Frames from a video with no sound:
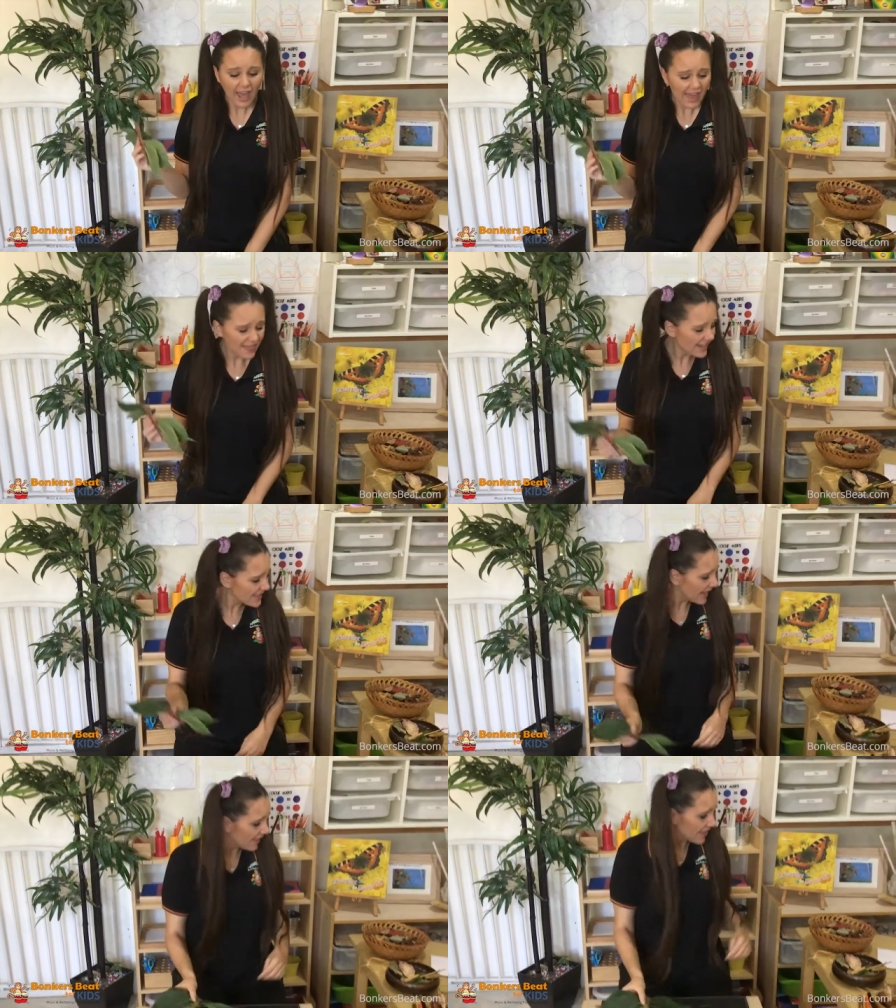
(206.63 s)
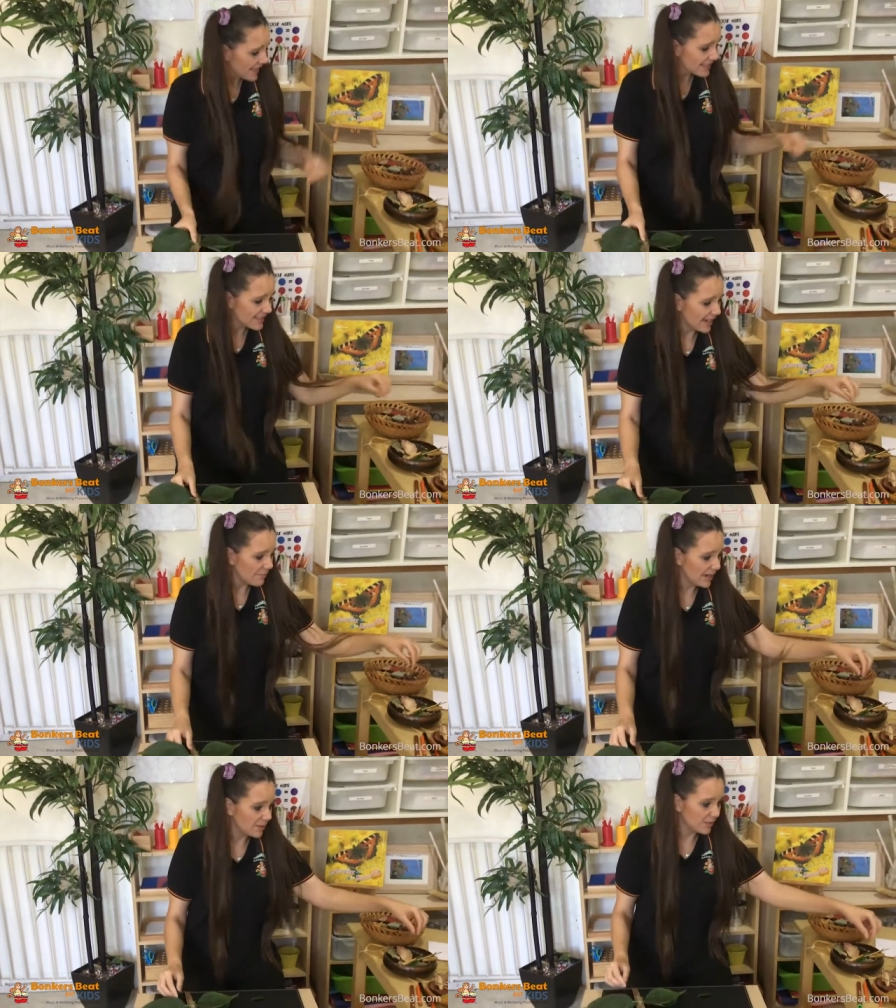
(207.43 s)
There's other things that I
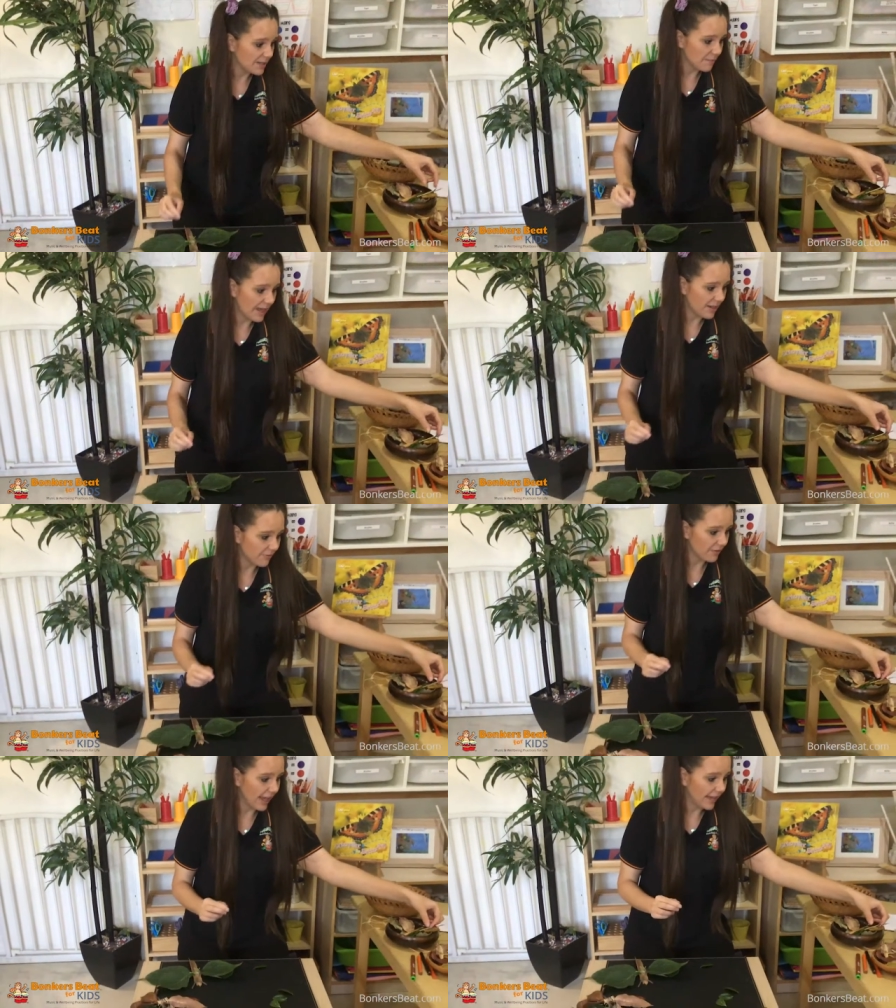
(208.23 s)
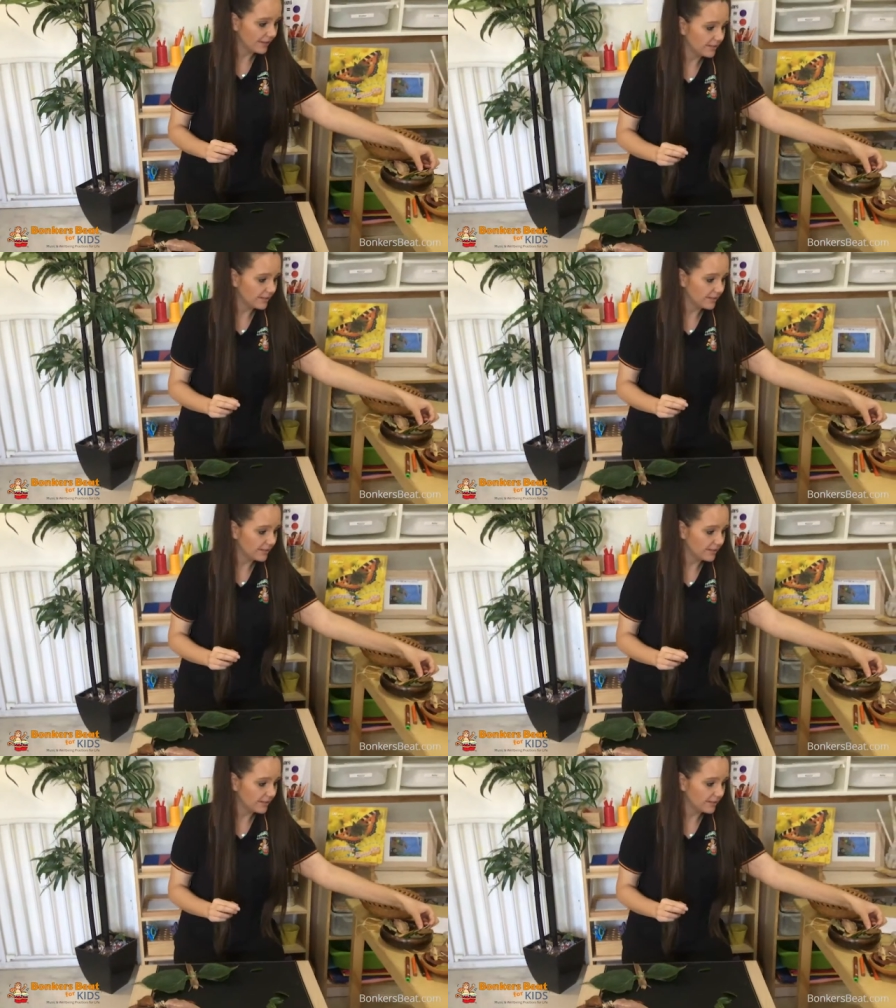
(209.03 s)
made with a butterfly.